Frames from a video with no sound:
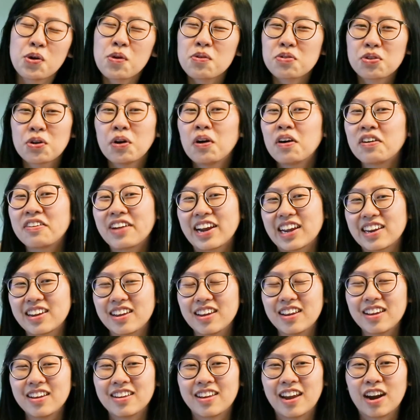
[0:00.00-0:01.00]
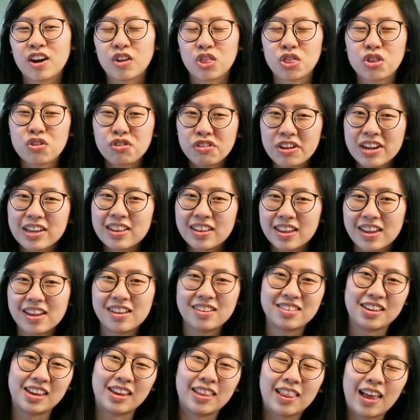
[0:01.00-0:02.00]
don't know already, there are three
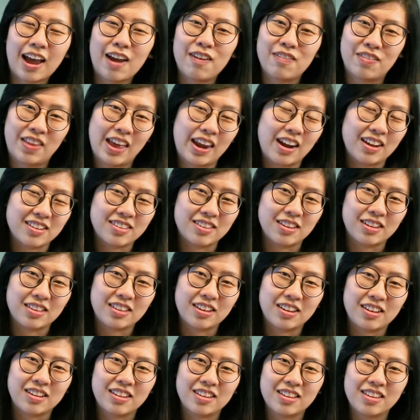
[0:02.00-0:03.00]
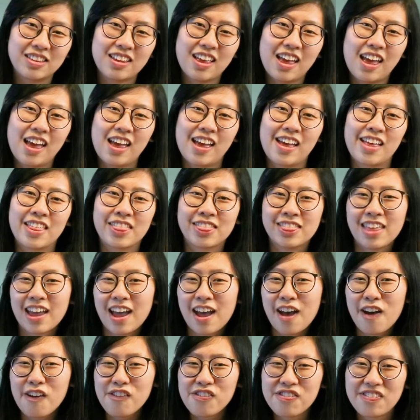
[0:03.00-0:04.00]
things in life that are certain.
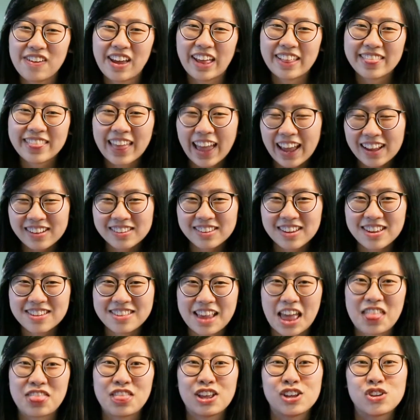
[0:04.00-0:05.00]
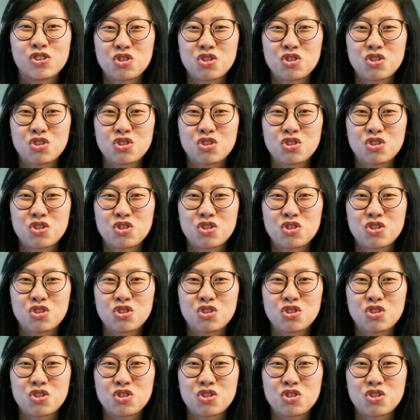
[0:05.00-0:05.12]
Death, taxes, and the